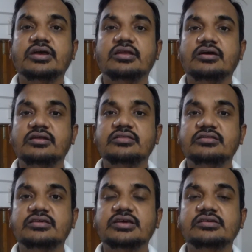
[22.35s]
And
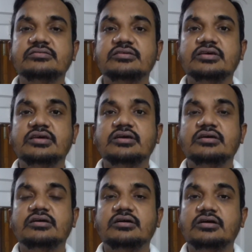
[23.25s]
another thing is,
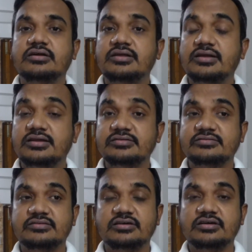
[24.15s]
until unless